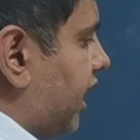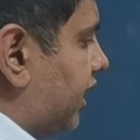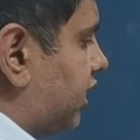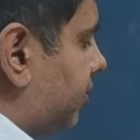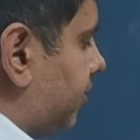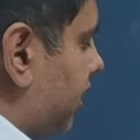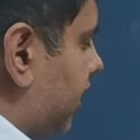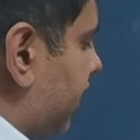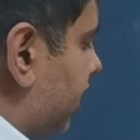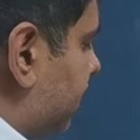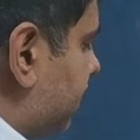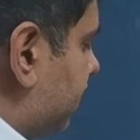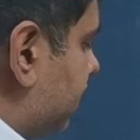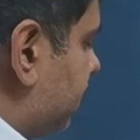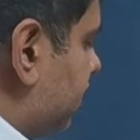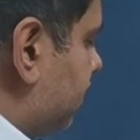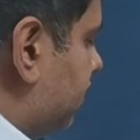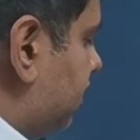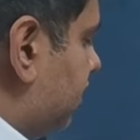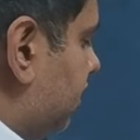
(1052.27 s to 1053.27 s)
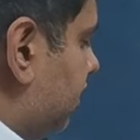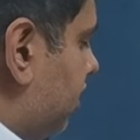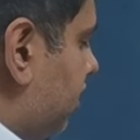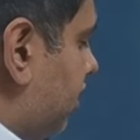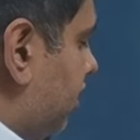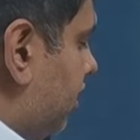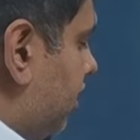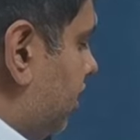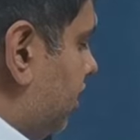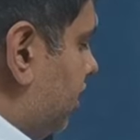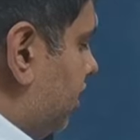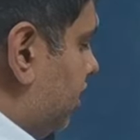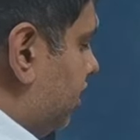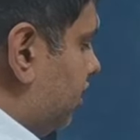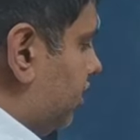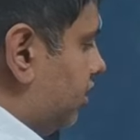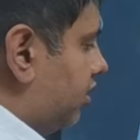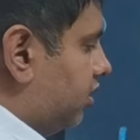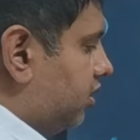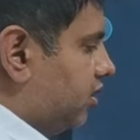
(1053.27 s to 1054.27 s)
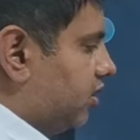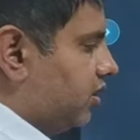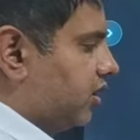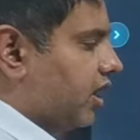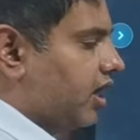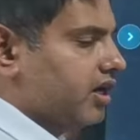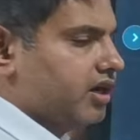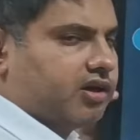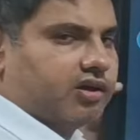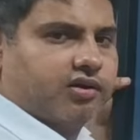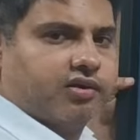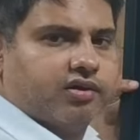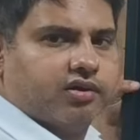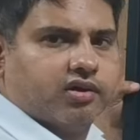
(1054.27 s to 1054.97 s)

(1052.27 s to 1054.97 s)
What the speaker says: explanations, right?